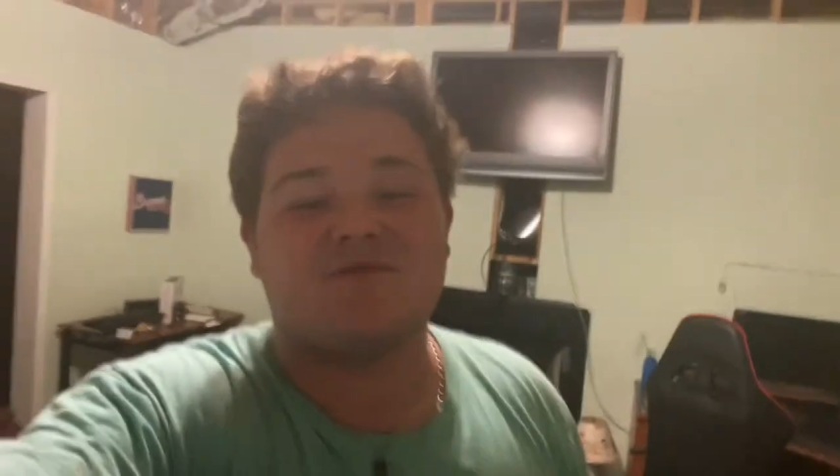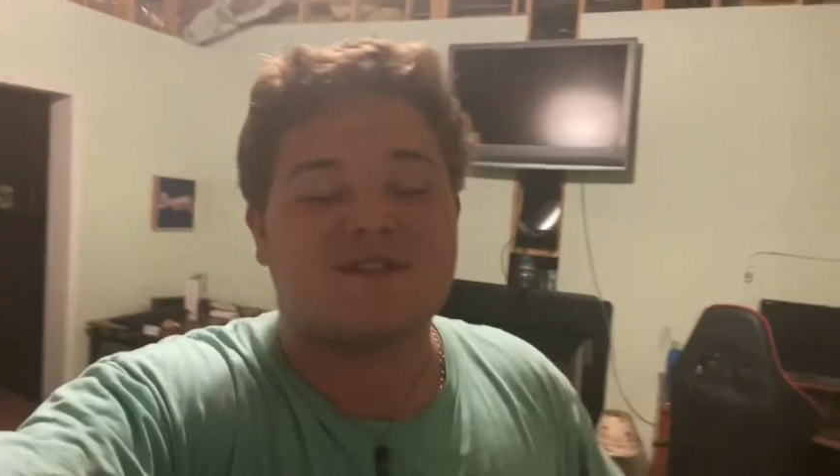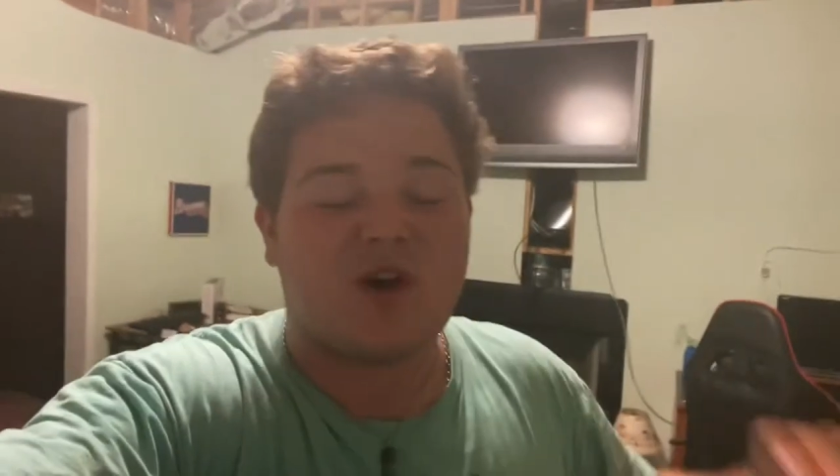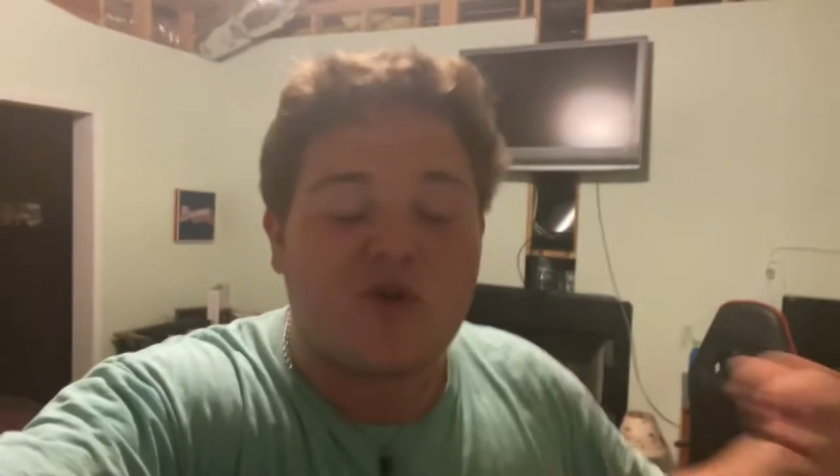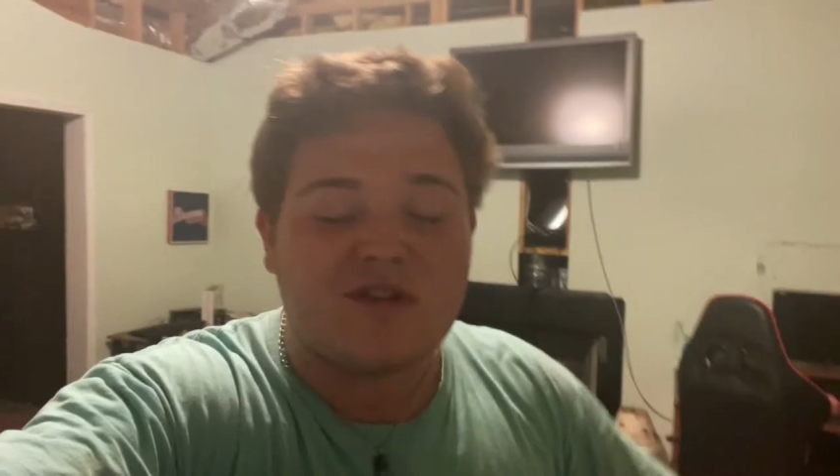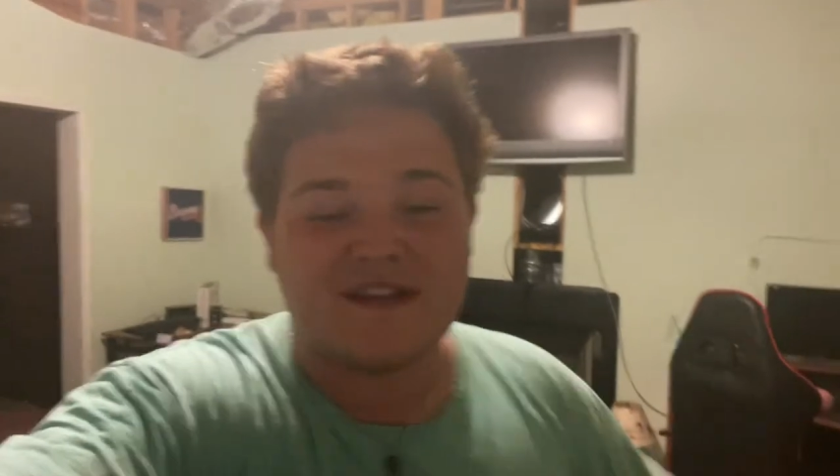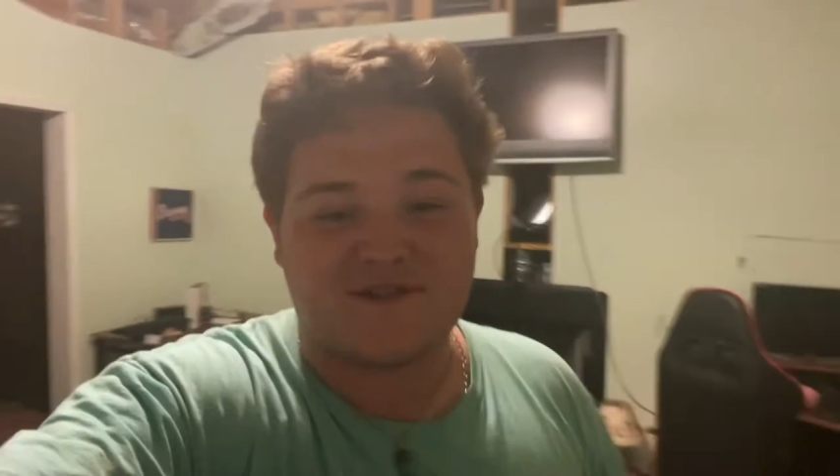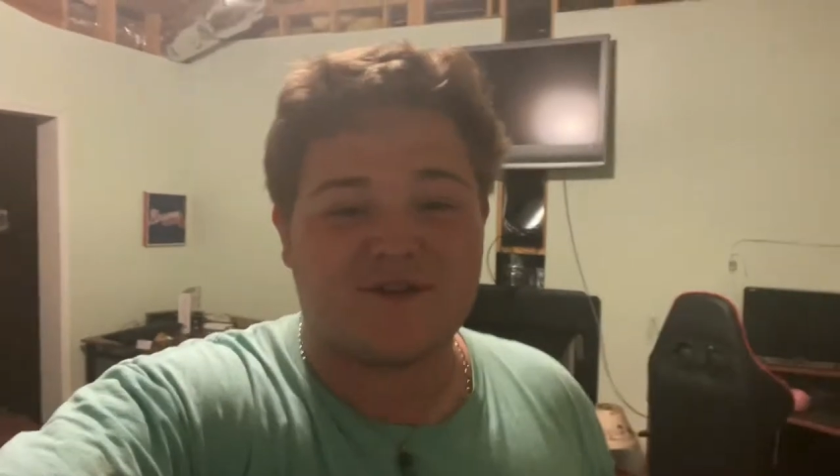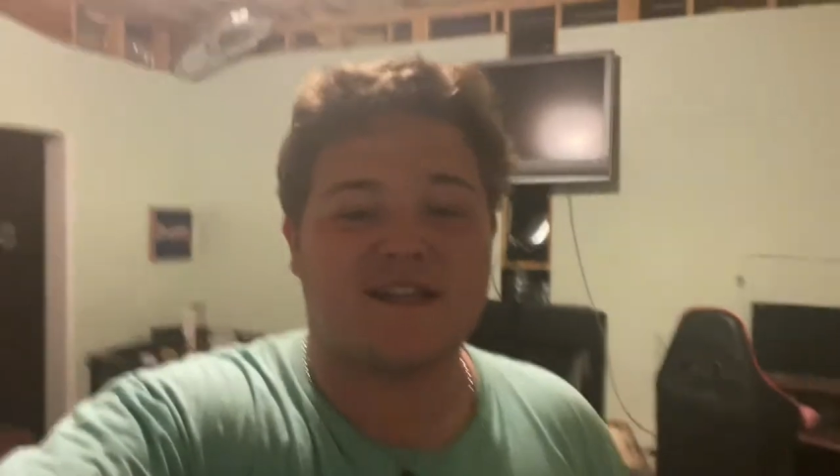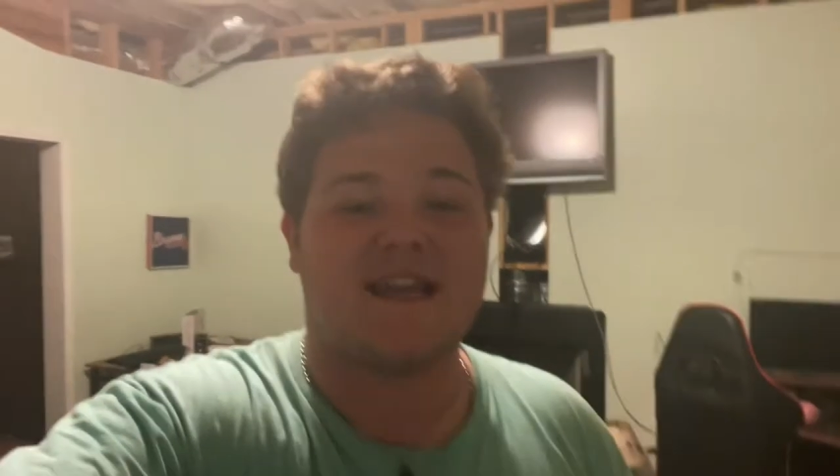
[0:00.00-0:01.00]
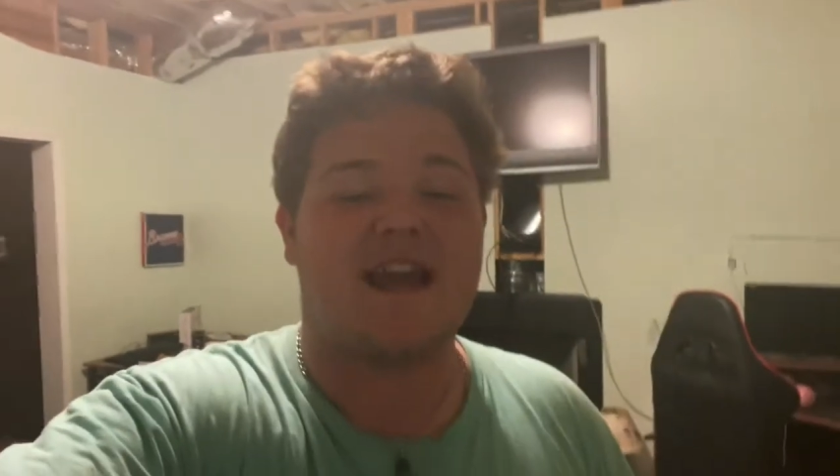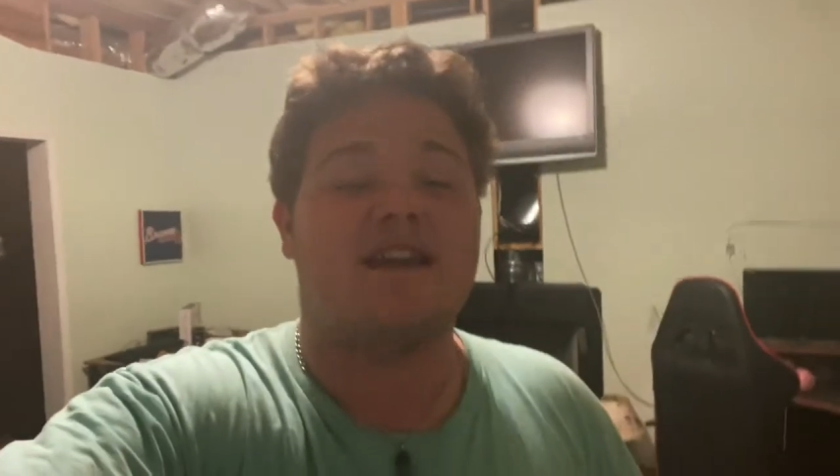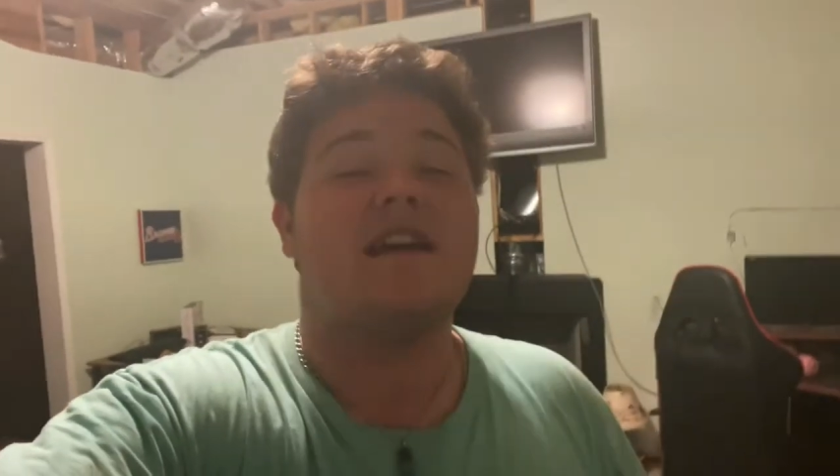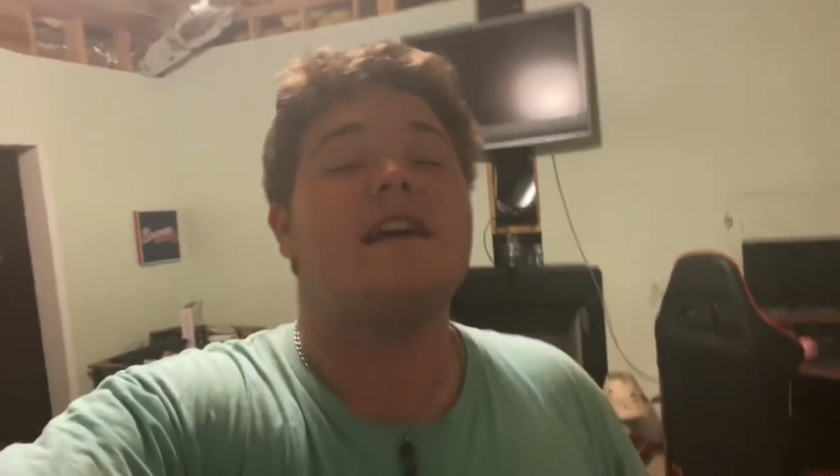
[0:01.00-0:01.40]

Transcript: would totally do it again.